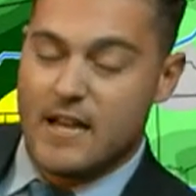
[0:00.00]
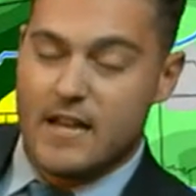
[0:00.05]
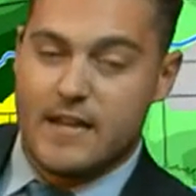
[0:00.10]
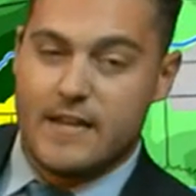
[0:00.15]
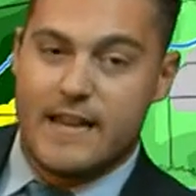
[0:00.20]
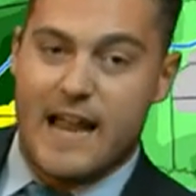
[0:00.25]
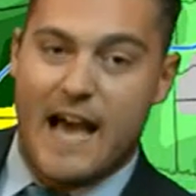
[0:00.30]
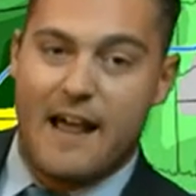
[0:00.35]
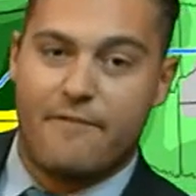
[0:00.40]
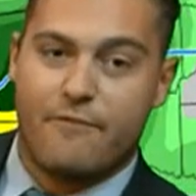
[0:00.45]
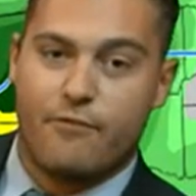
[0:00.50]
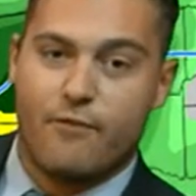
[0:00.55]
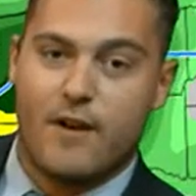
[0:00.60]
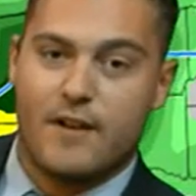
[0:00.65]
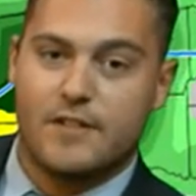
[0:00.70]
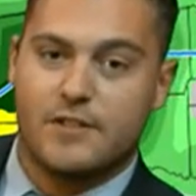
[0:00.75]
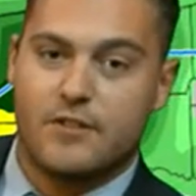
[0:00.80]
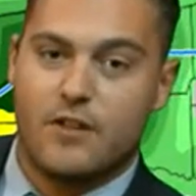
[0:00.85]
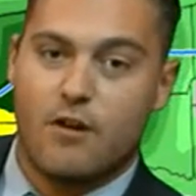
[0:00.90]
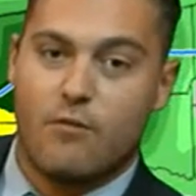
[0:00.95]
Not
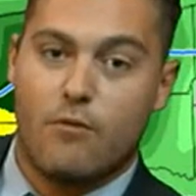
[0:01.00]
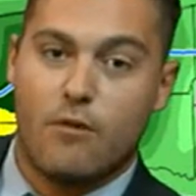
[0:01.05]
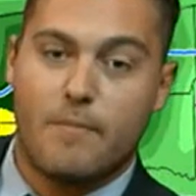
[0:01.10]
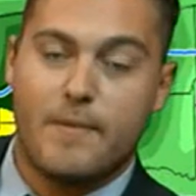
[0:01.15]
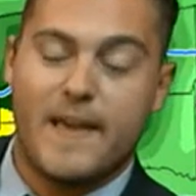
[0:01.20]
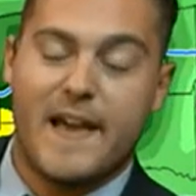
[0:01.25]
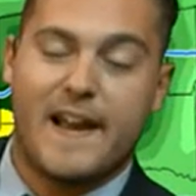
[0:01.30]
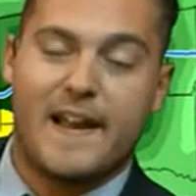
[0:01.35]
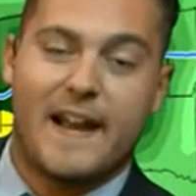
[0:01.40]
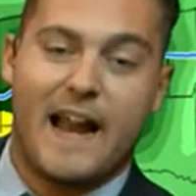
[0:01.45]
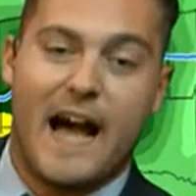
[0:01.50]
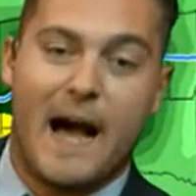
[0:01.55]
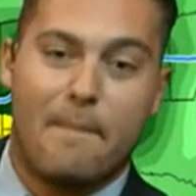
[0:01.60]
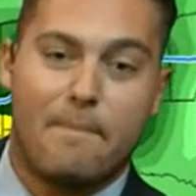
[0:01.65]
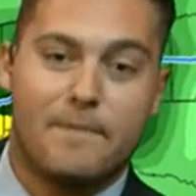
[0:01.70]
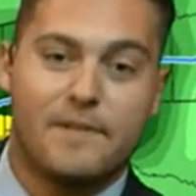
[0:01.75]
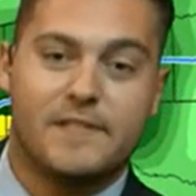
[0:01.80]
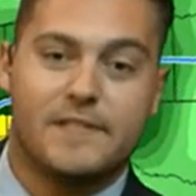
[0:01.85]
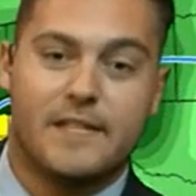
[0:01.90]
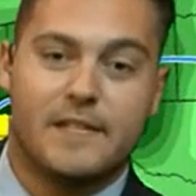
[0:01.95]
for us, though. We'll be on an
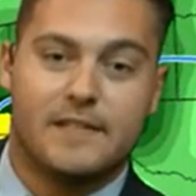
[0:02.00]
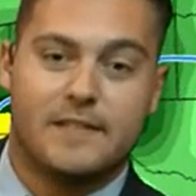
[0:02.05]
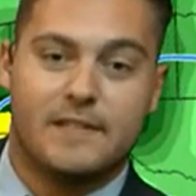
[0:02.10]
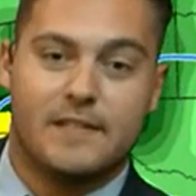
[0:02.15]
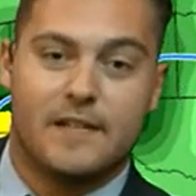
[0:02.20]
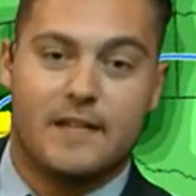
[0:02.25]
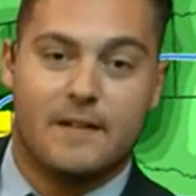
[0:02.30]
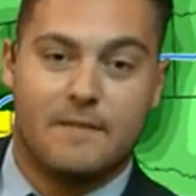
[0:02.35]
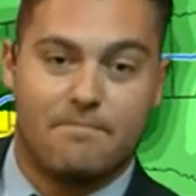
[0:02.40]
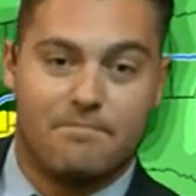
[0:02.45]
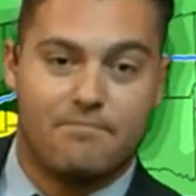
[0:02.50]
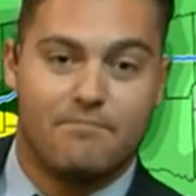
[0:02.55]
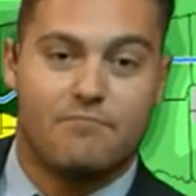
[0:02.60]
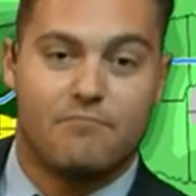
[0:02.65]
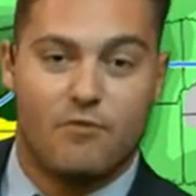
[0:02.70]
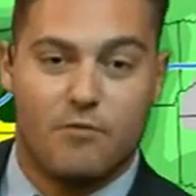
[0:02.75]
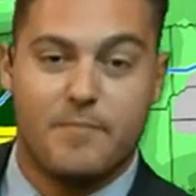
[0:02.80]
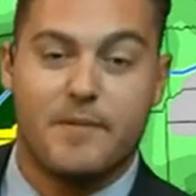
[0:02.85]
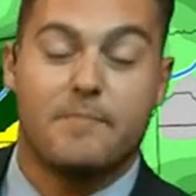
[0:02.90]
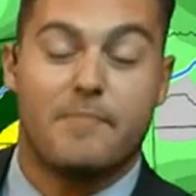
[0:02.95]
opposite,
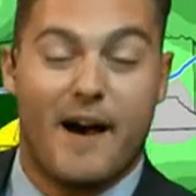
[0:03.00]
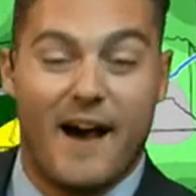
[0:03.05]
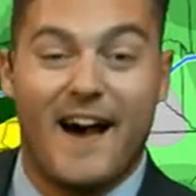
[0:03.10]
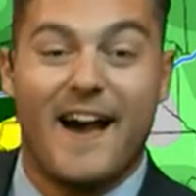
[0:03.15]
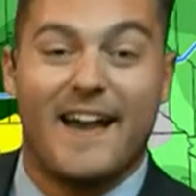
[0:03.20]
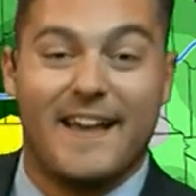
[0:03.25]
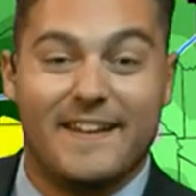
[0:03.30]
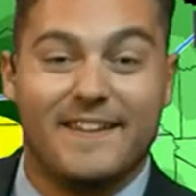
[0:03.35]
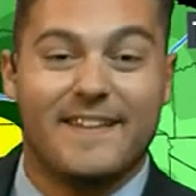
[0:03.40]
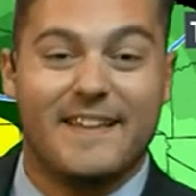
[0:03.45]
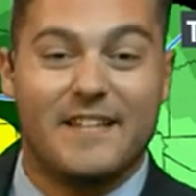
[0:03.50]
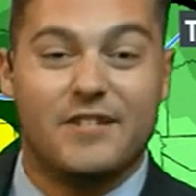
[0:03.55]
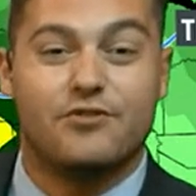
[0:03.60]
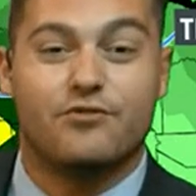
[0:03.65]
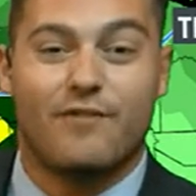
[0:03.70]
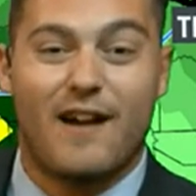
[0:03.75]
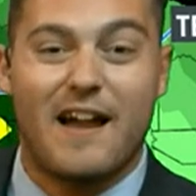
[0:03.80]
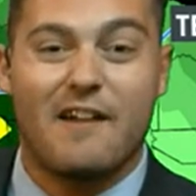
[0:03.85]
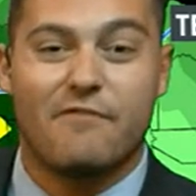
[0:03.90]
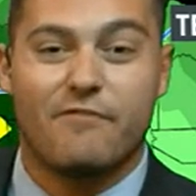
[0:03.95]
we'll be behind a
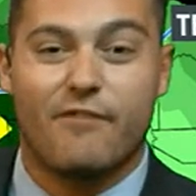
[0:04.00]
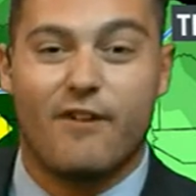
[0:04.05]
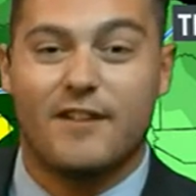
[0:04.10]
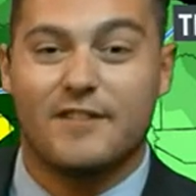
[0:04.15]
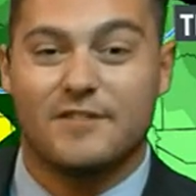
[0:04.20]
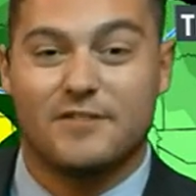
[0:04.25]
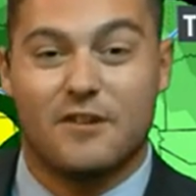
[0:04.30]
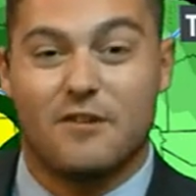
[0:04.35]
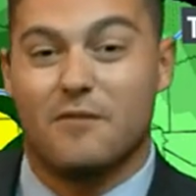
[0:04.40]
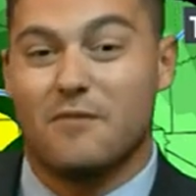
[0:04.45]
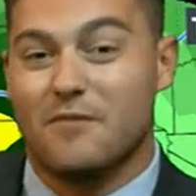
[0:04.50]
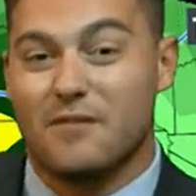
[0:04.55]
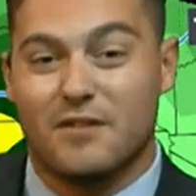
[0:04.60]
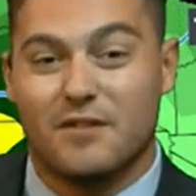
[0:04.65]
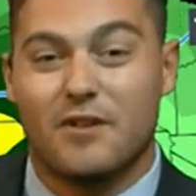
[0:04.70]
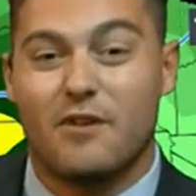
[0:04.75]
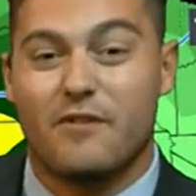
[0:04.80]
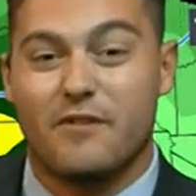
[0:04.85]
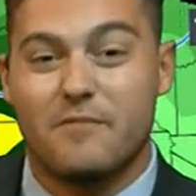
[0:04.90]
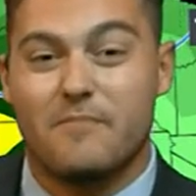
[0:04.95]
dry front, so
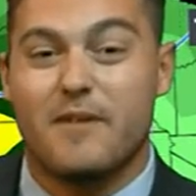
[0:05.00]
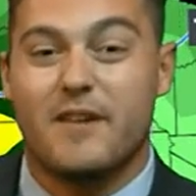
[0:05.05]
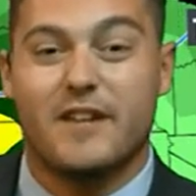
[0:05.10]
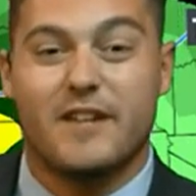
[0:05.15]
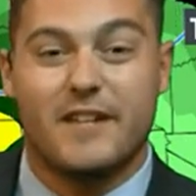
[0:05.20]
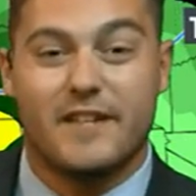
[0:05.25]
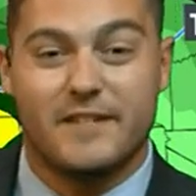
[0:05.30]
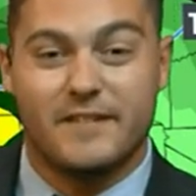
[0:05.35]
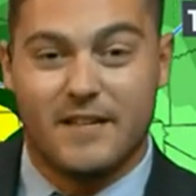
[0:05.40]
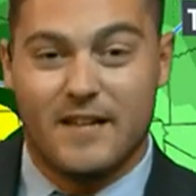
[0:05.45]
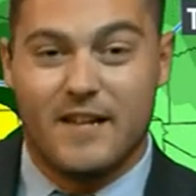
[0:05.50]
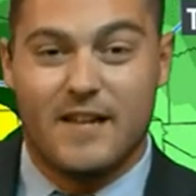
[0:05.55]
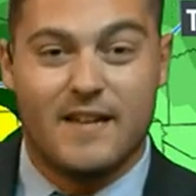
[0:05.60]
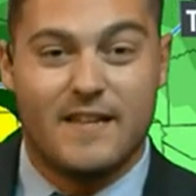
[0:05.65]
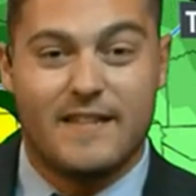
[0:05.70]
low humidity.